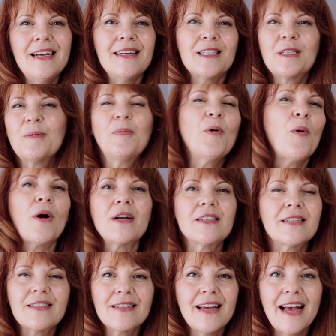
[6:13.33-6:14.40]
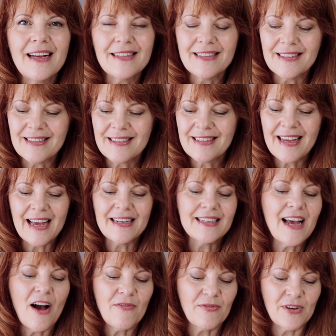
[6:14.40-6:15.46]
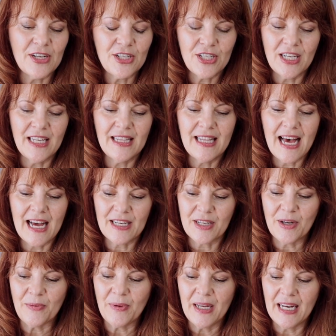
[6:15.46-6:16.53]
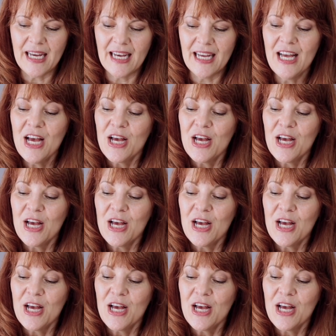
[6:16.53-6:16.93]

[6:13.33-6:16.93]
support and coverage in that arena.